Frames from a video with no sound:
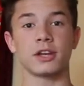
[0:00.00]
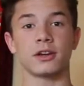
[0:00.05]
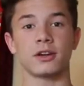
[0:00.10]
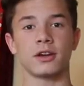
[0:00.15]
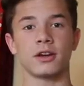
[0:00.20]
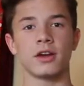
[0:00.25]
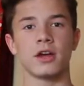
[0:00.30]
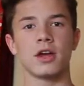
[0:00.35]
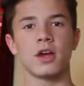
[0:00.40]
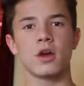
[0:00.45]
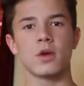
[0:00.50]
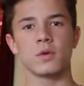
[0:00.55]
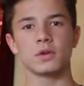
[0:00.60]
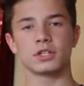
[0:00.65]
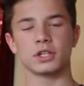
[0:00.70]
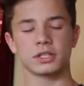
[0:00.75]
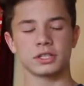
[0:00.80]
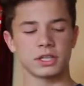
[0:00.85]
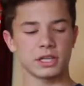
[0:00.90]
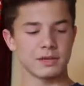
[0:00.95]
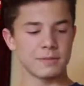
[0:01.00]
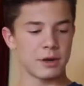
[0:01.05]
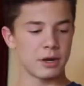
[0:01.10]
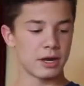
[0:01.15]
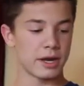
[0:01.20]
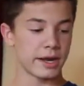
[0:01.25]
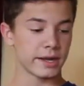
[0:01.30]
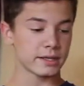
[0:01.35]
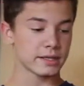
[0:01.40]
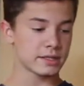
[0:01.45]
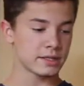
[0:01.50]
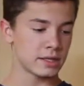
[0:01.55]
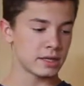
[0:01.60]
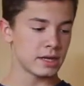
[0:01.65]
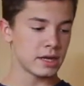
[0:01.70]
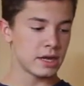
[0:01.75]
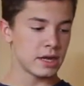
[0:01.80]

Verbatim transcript: era, which I'll tell you about next.